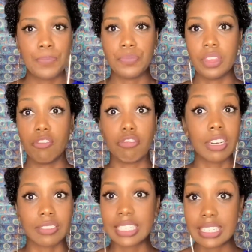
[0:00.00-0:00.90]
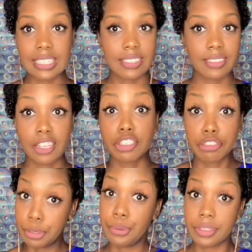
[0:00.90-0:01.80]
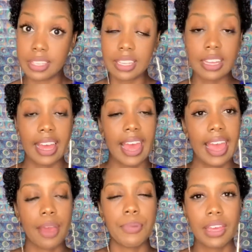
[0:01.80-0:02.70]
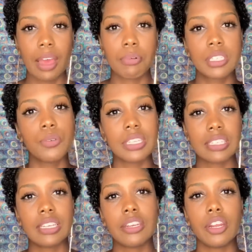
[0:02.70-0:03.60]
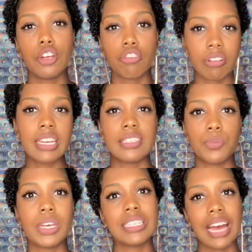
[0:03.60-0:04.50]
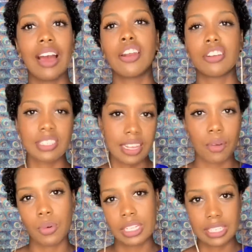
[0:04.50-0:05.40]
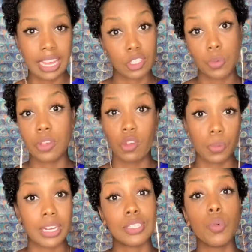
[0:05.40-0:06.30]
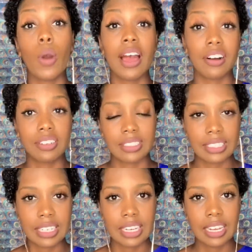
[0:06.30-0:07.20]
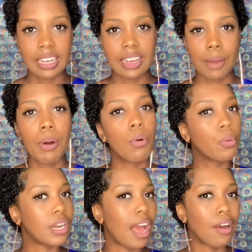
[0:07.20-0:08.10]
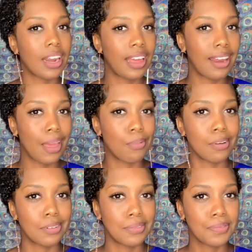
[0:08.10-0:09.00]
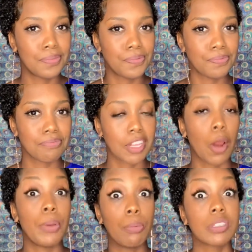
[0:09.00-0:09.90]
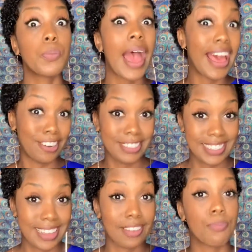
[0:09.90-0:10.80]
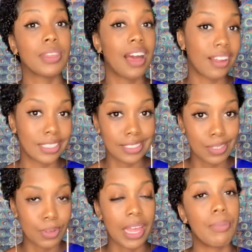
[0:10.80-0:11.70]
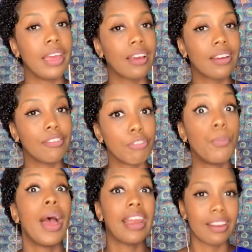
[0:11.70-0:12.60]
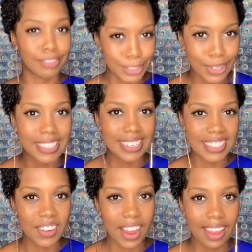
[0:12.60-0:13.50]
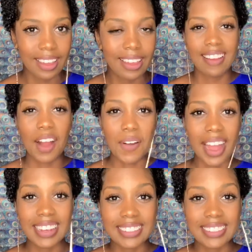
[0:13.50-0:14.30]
realness, their truth, and being able to extend grace because I understand what it's like to be human as well. But what we're not going to enable are people's patterns and their pathologies when they make repetitive choices, okay? Okay,